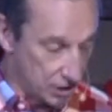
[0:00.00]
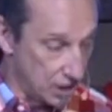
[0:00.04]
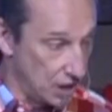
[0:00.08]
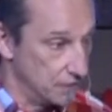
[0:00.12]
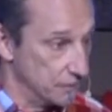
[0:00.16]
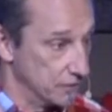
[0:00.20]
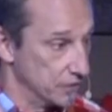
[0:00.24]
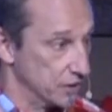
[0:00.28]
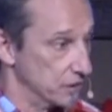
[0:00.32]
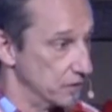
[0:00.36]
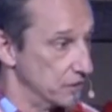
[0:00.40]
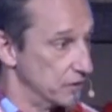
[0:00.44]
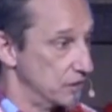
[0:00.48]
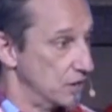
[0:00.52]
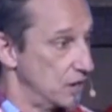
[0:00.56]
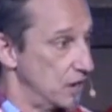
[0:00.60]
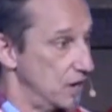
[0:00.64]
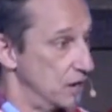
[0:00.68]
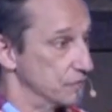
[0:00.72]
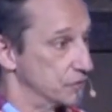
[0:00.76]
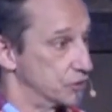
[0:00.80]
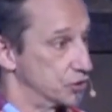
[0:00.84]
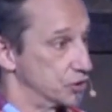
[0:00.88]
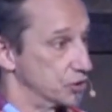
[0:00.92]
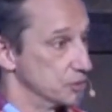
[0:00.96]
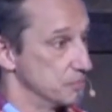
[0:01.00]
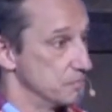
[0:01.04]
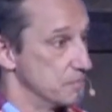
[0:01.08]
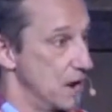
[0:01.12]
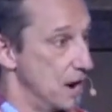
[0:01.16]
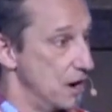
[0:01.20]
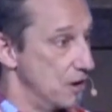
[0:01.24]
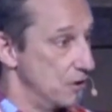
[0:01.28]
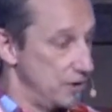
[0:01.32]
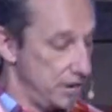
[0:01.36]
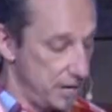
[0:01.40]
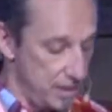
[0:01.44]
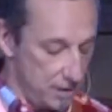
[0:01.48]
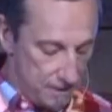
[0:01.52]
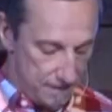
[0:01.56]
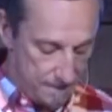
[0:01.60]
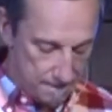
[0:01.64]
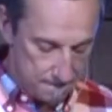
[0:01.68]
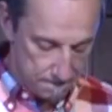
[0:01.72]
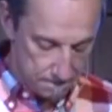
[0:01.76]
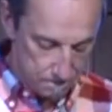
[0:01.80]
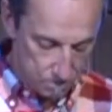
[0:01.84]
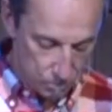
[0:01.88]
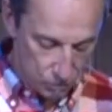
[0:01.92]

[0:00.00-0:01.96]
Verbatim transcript: the governor of Samaria,